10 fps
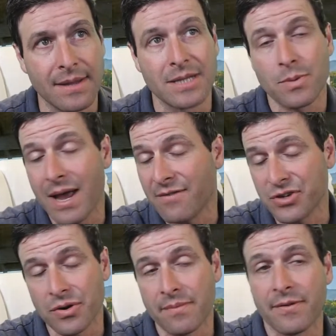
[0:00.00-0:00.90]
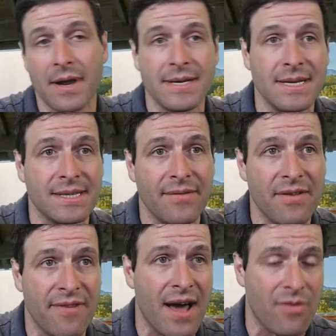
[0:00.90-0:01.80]
And that's why I've shown up for
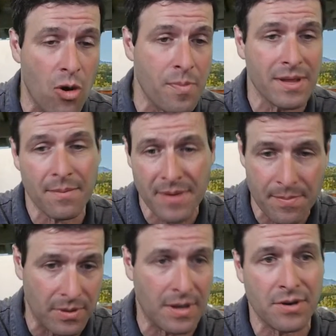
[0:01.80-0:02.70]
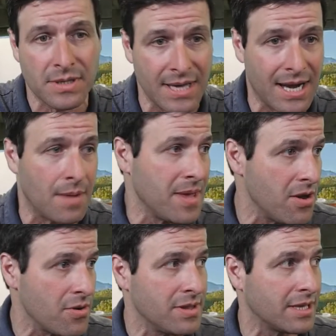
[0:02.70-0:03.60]
1975, hoping that people understand I'm
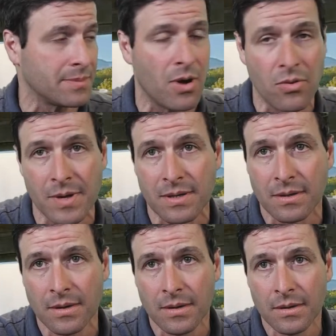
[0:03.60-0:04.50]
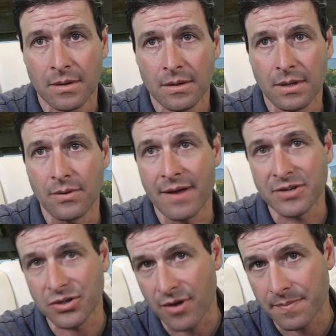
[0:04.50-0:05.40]
here in this moment. I don't have a
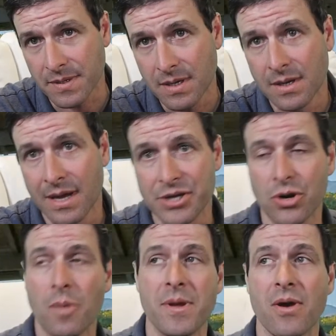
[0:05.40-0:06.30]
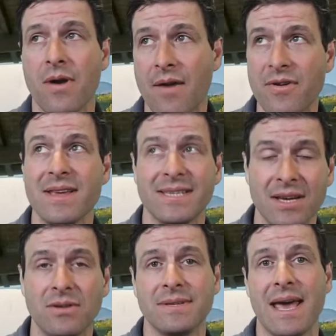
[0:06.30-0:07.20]
script. I show up here every
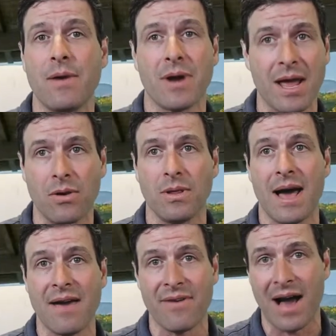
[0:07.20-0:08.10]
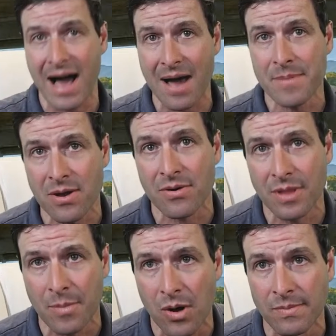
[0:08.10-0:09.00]
single day when I go live. I'm here in
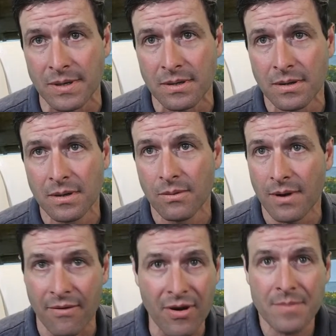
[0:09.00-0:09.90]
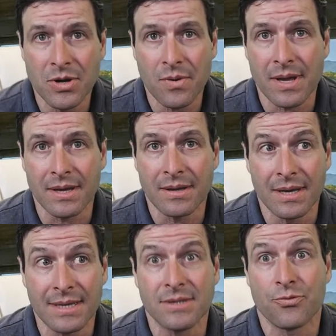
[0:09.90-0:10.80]
the moment. Whatever I'm doing
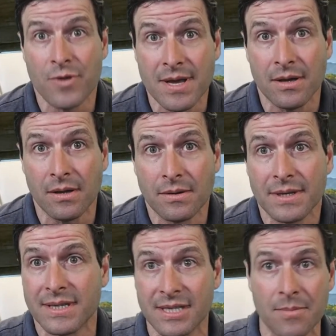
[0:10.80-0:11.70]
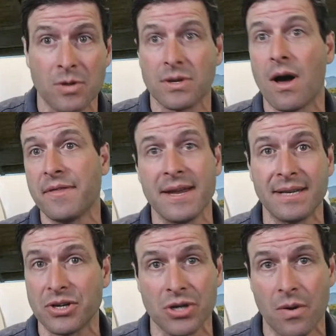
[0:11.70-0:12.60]
is real. This is the most
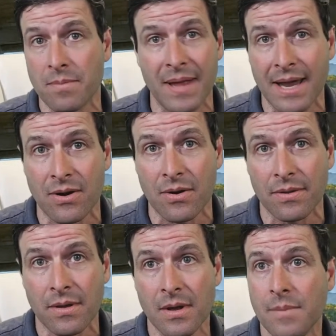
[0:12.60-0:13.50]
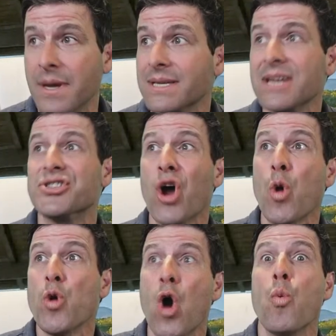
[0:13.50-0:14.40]
authentic show on planet Earth because I
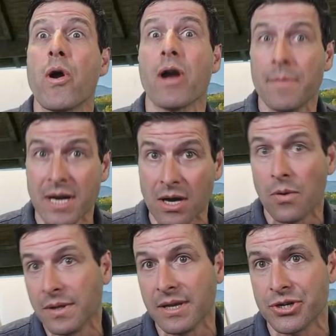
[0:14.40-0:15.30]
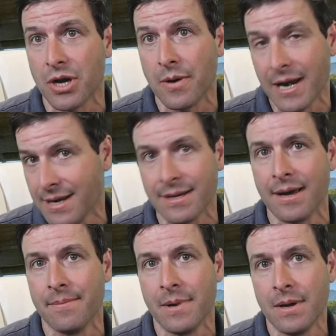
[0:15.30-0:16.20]
don't know where I'm going to go with this show at any
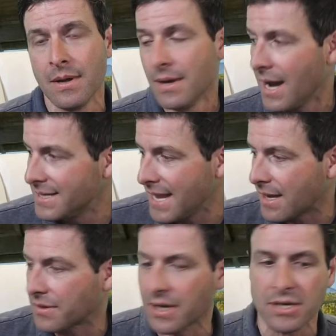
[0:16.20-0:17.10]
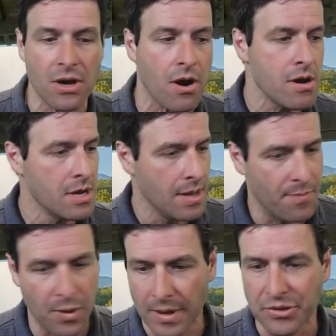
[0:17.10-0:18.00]
time. I take out the guitar,
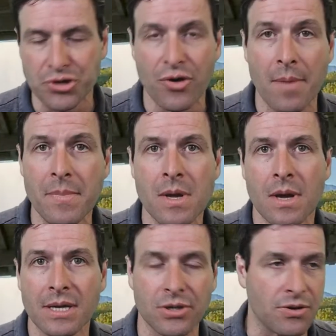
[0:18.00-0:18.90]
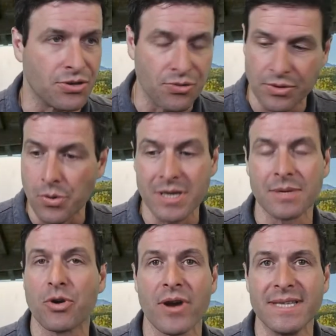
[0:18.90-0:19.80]
pull out the drum, I start doing
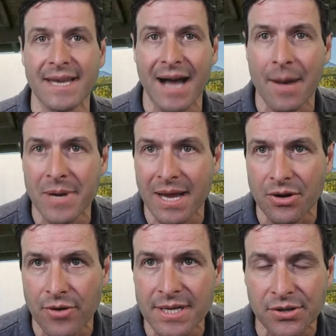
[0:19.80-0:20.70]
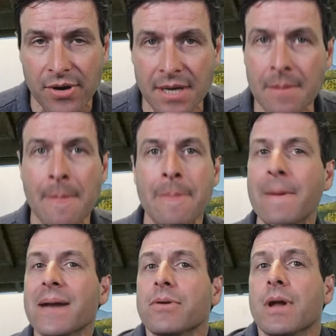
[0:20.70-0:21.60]
some crazy comedy on green screen.
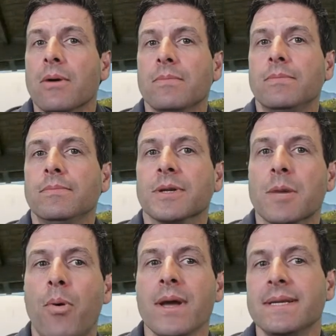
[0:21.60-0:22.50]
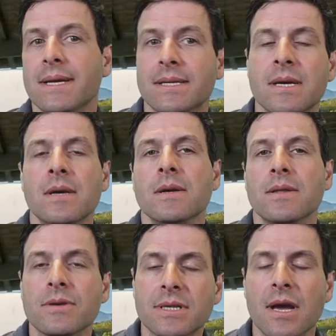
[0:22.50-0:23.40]
I don't know. But the point is,
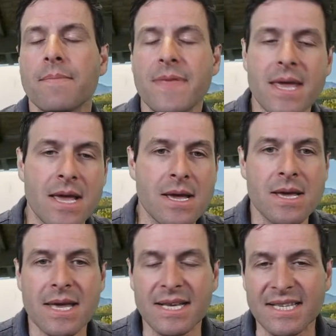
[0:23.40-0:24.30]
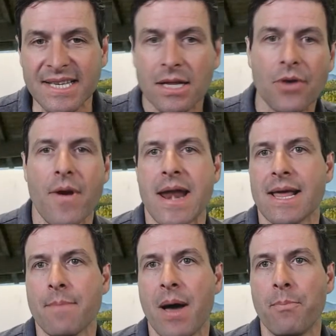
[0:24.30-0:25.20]
there's something
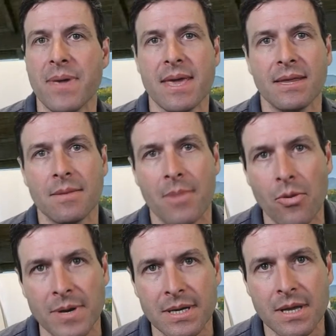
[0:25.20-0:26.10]
exhilarating about being in the moment.